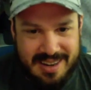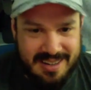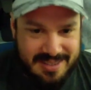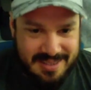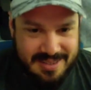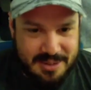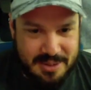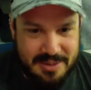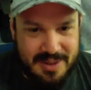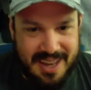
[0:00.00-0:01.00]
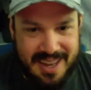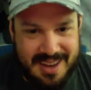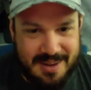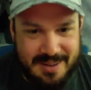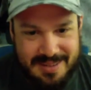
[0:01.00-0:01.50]
and sort of like,
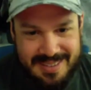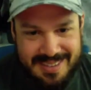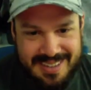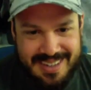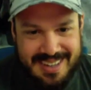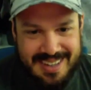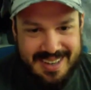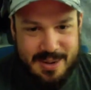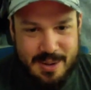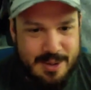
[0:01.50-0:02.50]
go